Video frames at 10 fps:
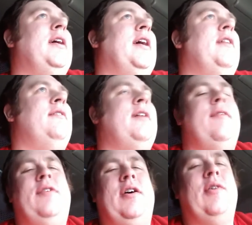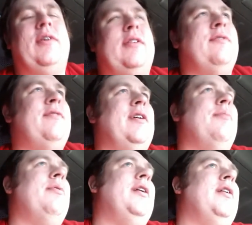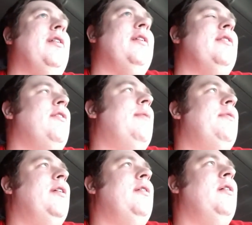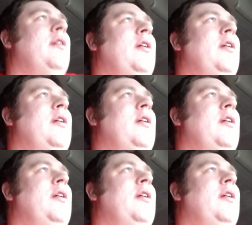it and having to go get the fingerprinting and all that crap done.